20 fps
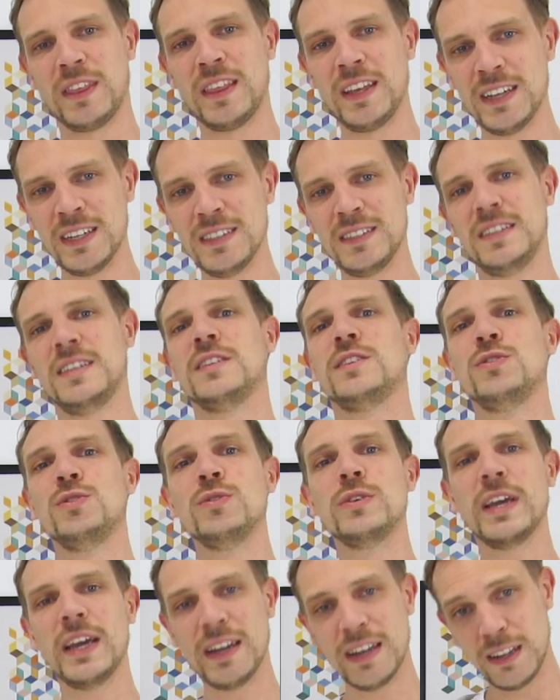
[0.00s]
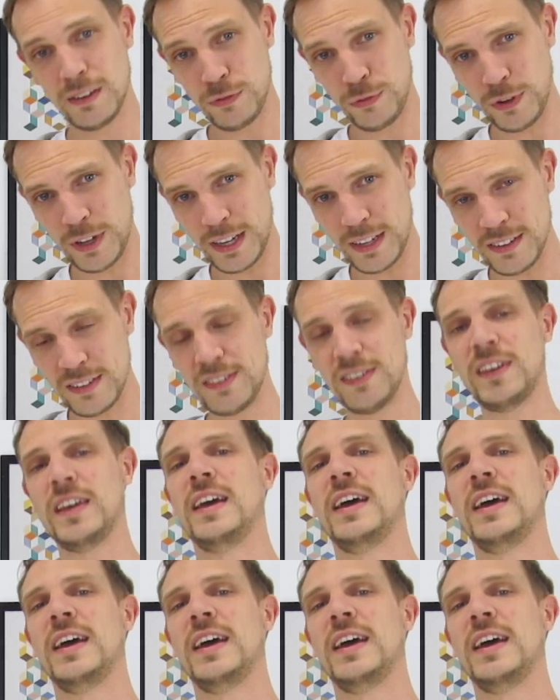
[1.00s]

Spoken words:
thing that you can influence